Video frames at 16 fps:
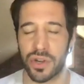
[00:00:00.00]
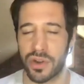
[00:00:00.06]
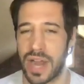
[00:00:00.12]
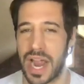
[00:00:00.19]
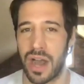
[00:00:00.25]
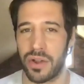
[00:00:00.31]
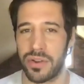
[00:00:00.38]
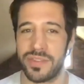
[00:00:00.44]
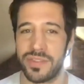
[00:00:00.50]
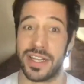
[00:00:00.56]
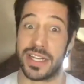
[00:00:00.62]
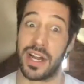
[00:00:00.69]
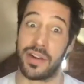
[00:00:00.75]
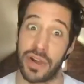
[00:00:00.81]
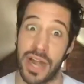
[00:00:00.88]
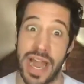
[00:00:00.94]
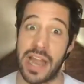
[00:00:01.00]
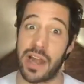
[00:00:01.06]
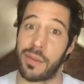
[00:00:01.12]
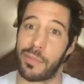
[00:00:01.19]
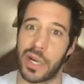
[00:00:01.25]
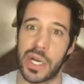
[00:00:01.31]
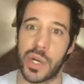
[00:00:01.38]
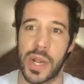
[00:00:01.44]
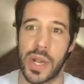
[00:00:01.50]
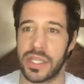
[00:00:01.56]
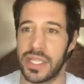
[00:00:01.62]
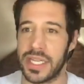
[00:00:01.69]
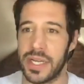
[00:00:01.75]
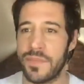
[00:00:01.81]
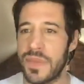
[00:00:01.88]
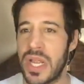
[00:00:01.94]
ground and cover air pretty
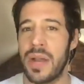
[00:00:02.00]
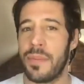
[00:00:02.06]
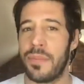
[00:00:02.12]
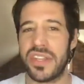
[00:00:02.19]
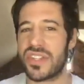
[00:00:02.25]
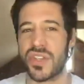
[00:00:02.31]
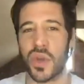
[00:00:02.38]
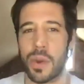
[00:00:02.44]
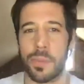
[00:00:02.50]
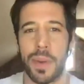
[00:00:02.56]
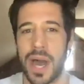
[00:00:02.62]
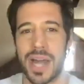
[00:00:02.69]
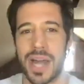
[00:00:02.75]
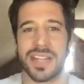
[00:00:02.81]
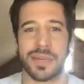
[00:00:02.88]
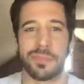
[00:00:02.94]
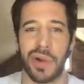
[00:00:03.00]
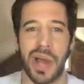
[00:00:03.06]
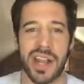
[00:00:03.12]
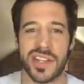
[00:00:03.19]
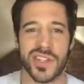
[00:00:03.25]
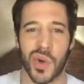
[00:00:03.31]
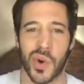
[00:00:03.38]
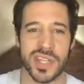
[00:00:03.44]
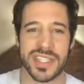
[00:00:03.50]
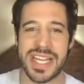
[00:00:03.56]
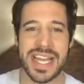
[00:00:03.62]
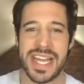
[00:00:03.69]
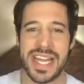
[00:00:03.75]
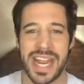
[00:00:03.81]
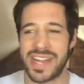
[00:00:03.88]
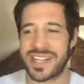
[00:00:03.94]
quickly. But these sauropods, like Brontosaurus,
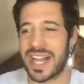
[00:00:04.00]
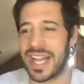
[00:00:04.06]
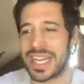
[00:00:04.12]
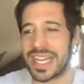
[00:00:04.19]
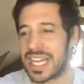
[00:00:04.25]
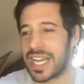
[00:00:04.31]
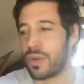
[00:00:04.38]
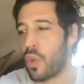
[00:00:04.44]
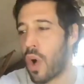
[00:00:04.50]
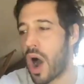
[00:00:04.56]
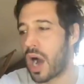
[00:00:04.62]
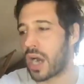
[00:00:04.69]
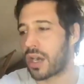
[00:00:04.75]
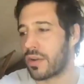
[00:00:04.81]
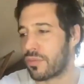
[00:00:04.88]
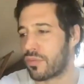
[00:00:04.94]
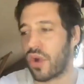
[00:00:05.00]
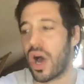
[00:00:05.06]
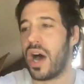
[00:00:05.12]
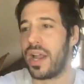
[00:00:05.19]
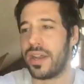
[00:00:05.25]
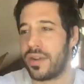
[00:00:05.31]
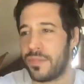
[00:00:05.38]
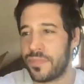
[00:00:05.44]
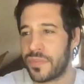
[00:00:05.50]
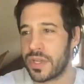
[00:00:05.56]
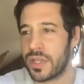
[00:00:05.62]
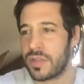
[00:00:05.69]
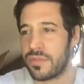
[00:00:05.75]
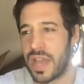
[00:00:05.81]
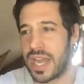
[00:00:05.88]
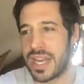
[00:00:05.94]
it's not like it could walk or run
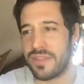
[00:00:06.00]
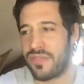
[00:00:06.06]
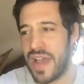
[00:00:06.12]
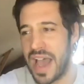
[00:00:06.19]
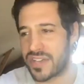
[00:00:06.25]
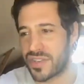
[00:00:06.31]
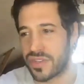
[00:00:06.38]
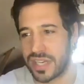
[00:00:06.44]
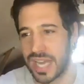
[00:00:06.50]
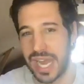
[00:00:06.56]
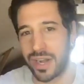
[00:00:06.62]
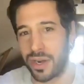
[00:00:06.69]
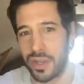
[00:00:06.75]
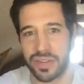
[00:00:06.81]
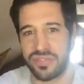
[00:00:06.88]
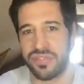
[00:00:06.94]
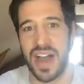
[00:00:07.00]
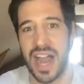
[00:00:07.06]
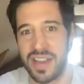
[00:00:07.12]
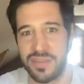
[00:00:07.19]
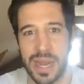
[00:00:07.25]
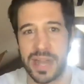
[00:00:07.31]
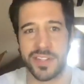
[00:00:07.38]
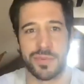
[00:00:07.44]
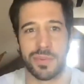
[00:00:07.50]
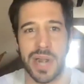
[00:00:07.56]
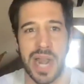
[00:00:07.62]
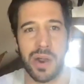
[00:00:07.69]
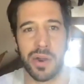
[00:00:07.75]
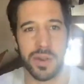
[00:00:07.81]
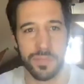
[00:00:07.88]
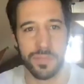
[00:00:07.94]
any faster than, I don't know, like five miles per
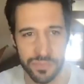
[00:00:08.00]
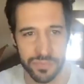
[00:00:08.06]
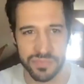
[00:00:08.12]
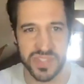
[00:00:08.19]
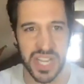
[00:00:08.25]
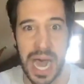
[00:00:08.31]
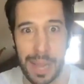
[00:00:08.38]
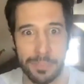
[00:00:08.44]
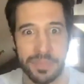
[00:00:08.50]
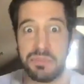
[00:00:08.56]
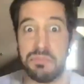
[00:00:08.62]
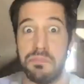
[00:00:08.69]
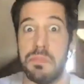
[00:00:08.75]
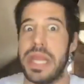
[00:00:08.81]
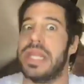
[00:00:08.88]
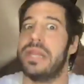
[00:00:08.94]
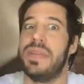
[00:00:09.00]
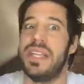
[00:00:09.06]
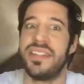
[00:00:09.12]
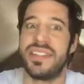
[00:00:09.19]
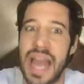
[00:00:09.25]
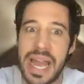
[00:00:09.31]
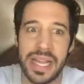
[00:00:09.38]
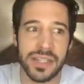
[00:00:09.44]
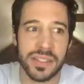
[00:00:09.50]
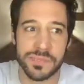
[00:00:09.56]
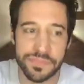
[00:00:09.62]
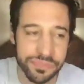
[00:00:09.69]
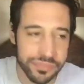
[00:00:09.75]
hour, tops maybe 10.